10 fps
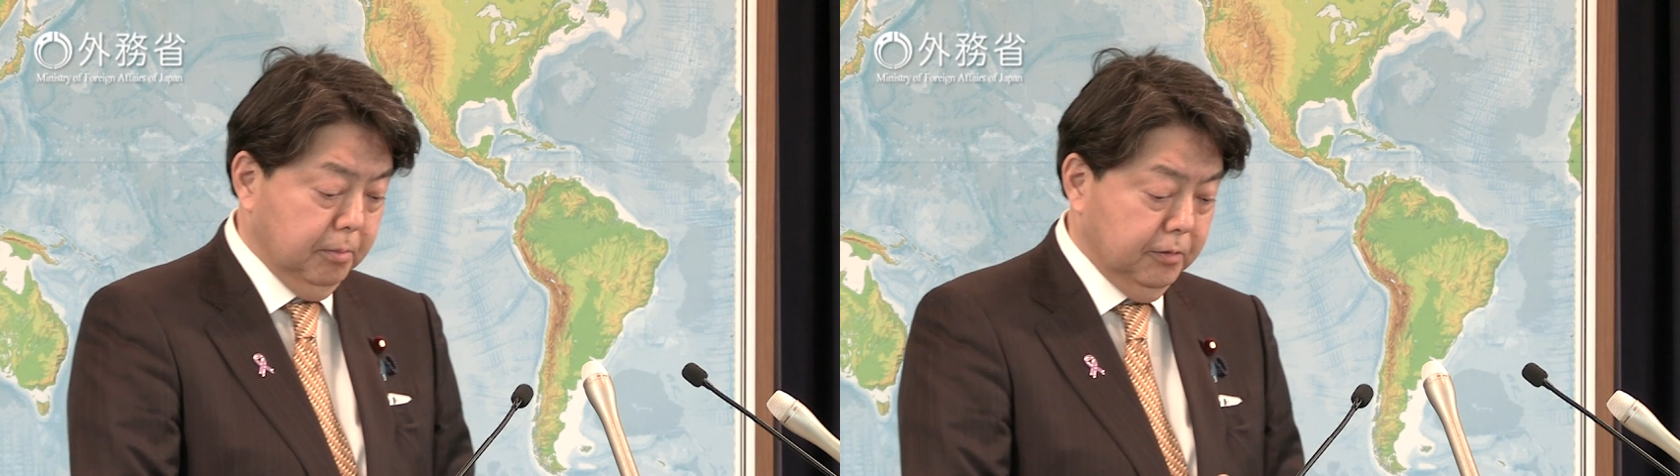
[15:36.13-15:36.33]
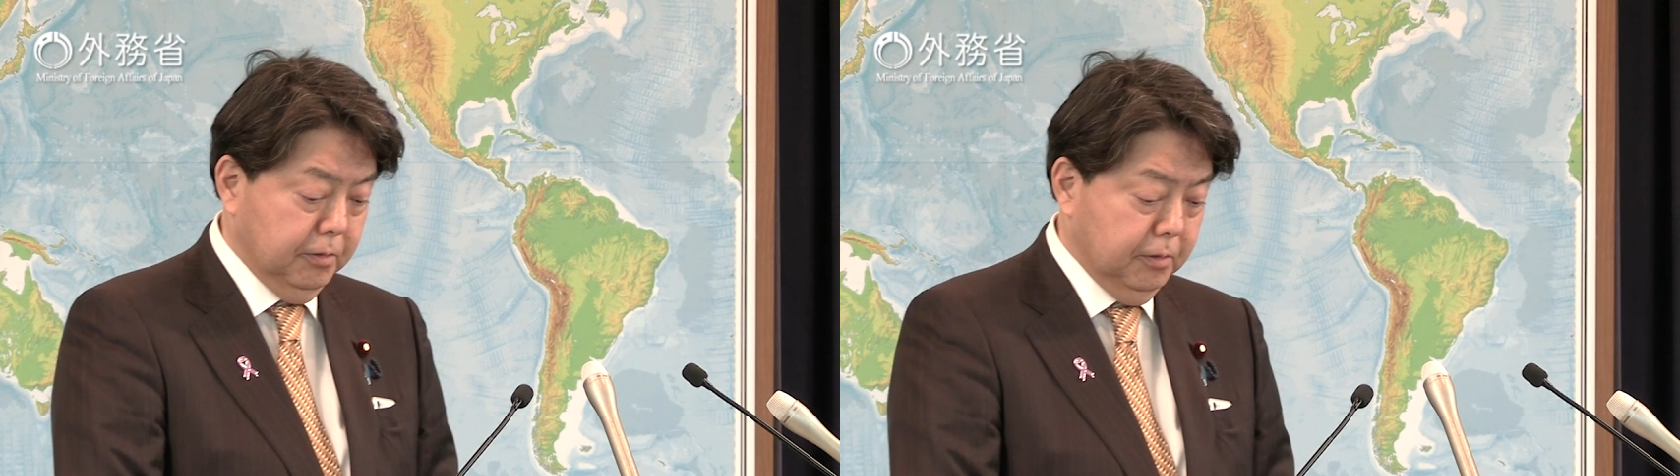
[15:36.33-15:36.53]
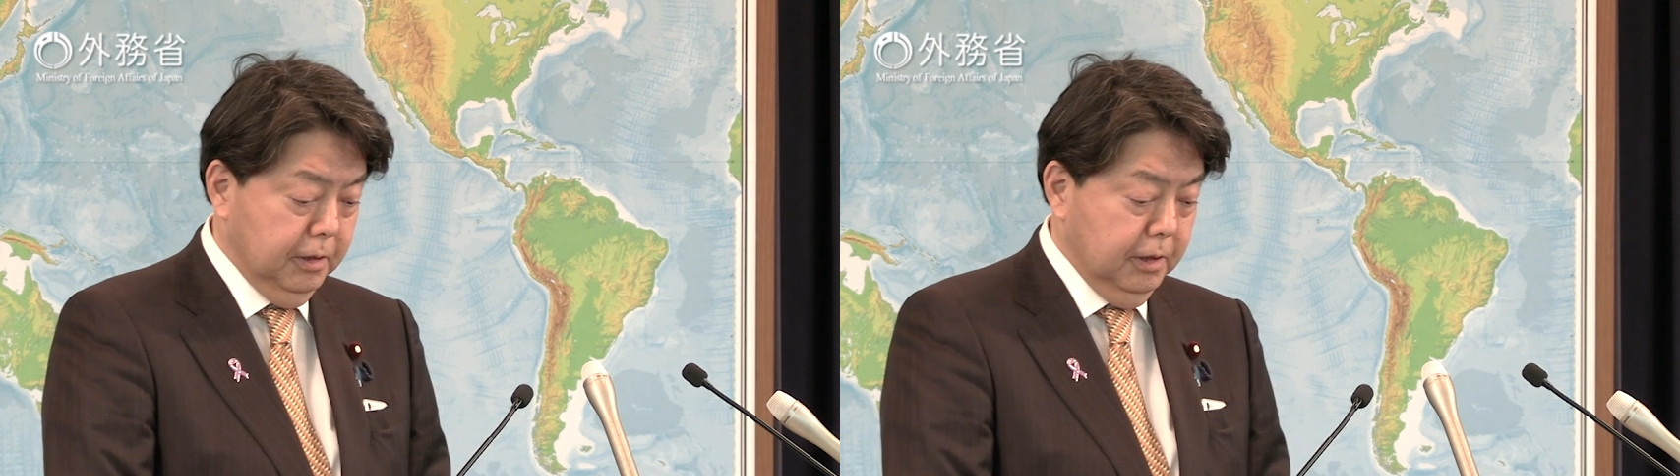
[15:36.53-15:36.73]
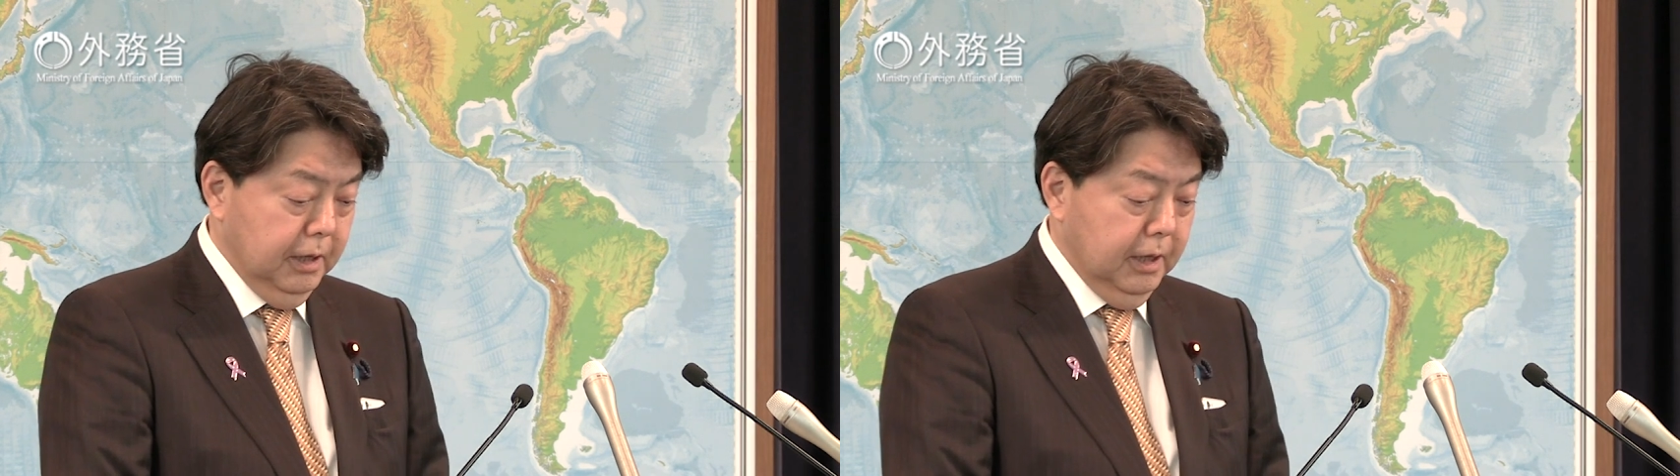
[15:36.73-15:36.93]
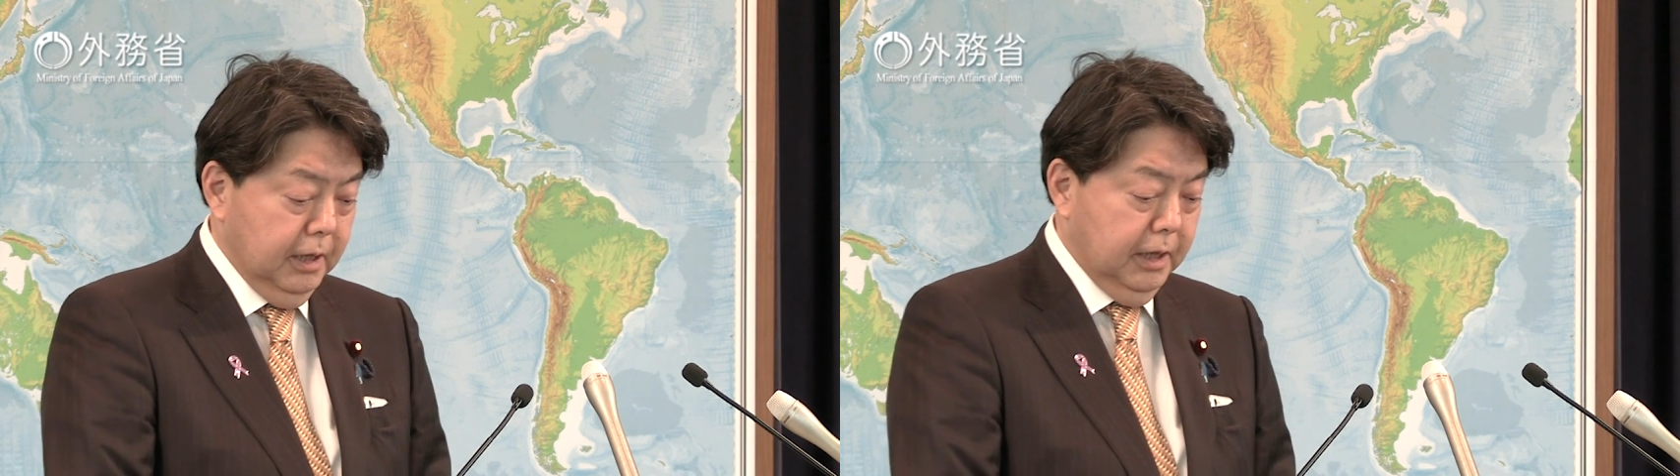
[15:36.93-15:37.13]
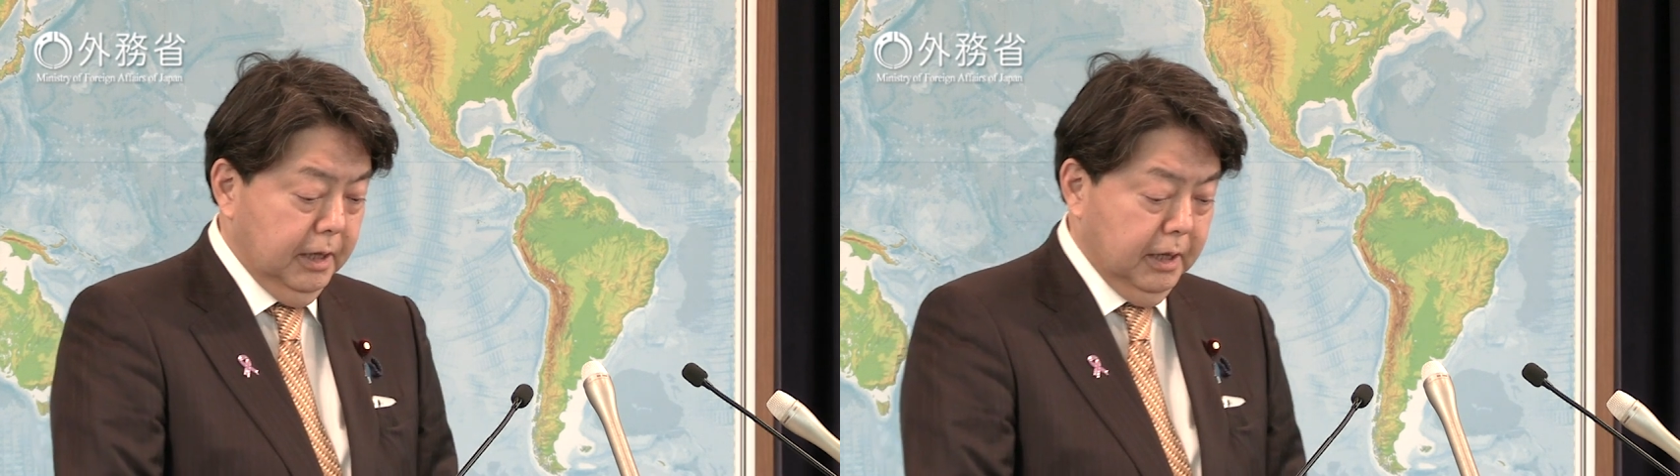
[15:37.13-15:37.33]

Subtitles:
regarding